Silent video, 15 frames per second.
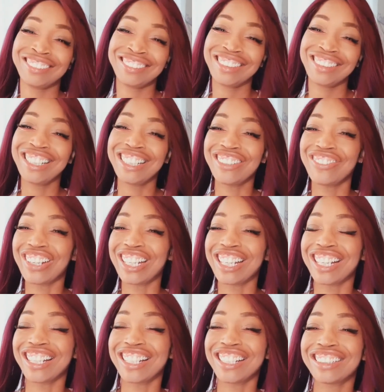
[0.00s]
Anyway,
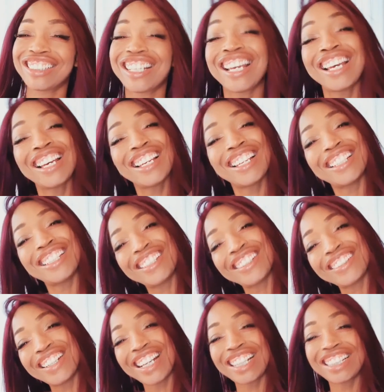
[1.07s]
guys,
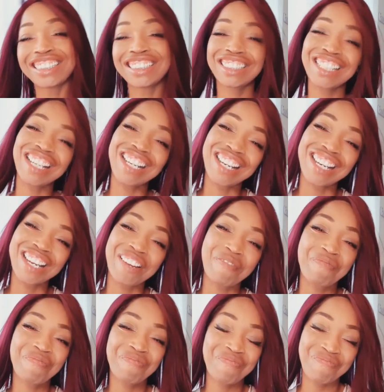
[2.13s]
until next time,
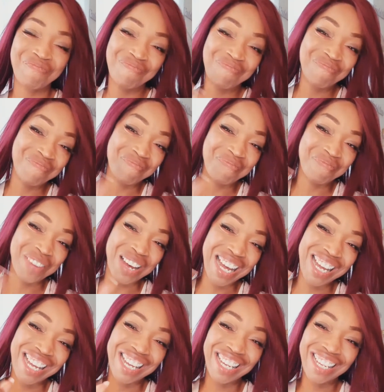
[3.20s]

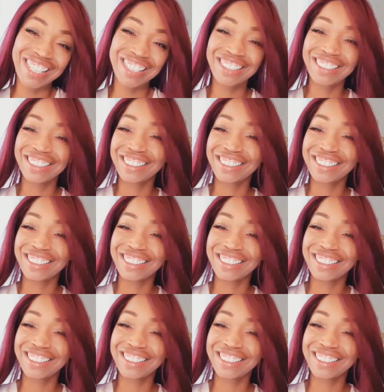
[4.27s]
bye.